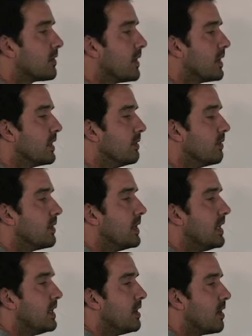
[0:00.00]
trying
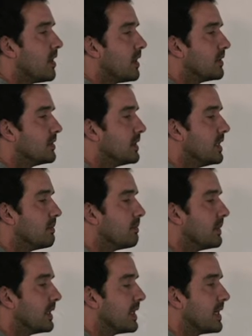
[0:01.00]
really hard to keep
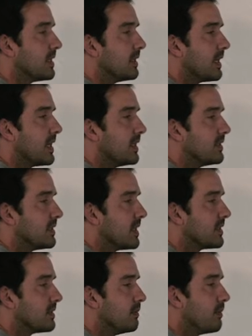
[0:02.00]
the lines
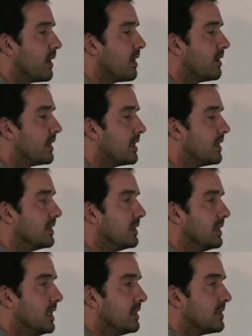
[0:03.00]
nice and parallel and